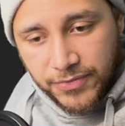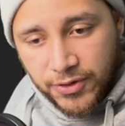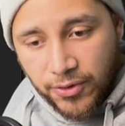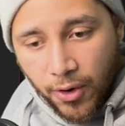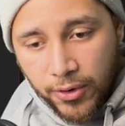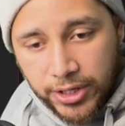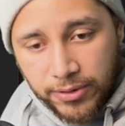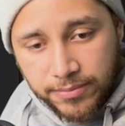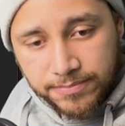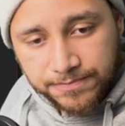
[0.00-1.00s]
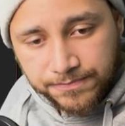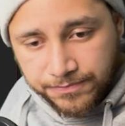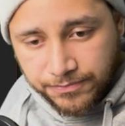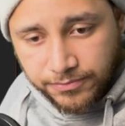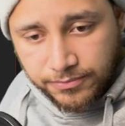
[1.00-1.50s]
your audio
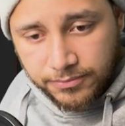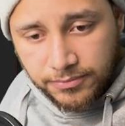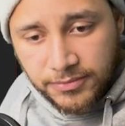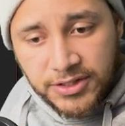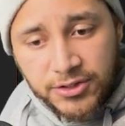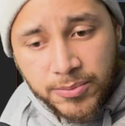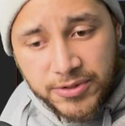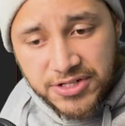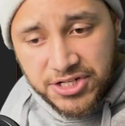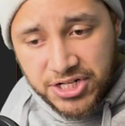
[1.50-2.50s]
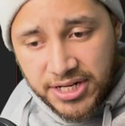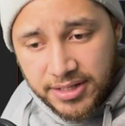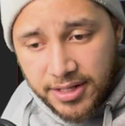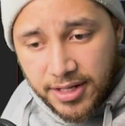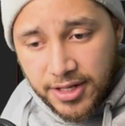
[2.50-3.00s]
to position
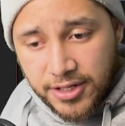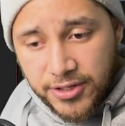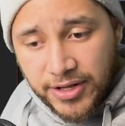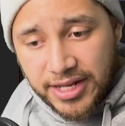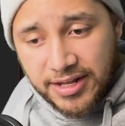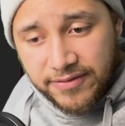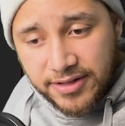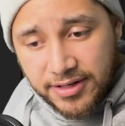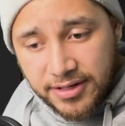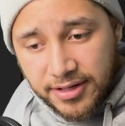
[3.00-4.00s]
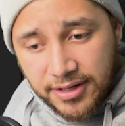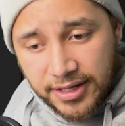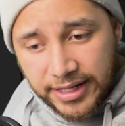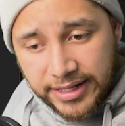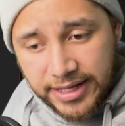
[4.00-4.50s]
it. You can even
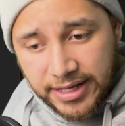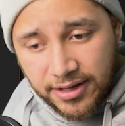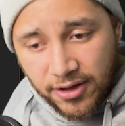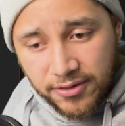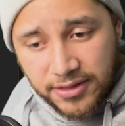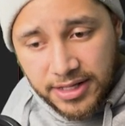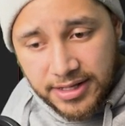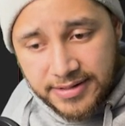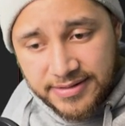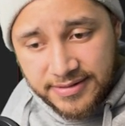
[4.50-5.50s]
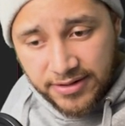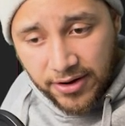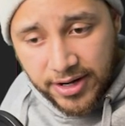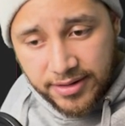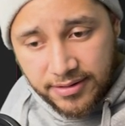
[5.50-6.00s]
click on the
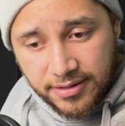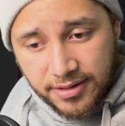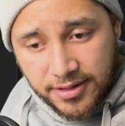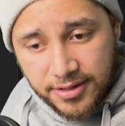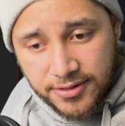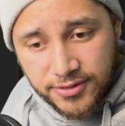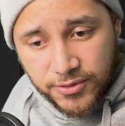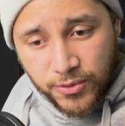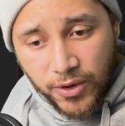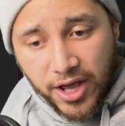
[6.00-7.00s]
start to